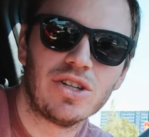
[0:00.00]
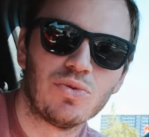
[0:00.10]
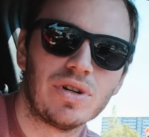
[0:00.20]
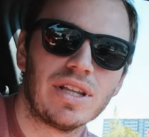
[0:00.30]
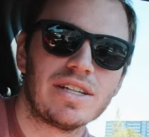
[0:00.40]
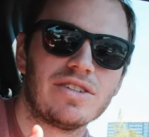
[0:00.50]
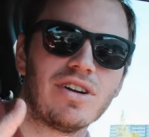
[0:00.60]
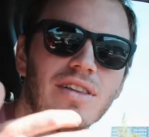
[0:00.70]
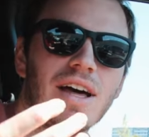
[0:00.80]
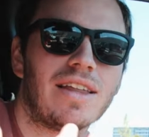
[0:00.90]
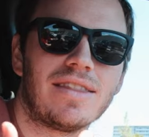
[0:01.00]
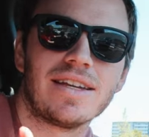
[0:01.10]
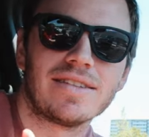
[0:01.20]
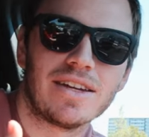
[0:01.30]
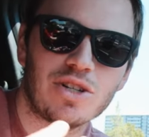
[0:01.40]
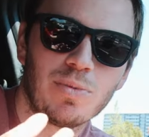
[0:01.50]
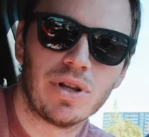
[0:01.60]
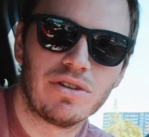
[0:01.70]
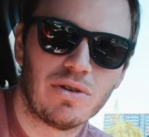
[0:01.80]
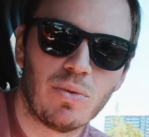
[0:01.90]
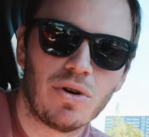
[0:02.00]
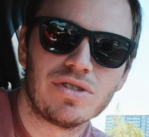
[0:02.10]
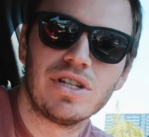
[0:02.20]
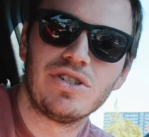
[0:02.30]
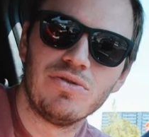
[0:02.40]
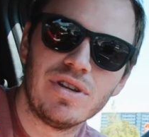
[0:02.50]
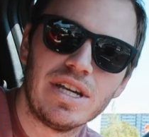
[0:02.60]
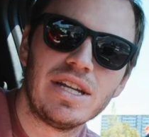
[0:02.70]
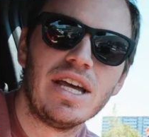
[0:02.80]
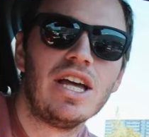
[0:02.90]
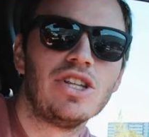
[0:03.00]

You realize there are a lot of things like Chipotle rewards that you need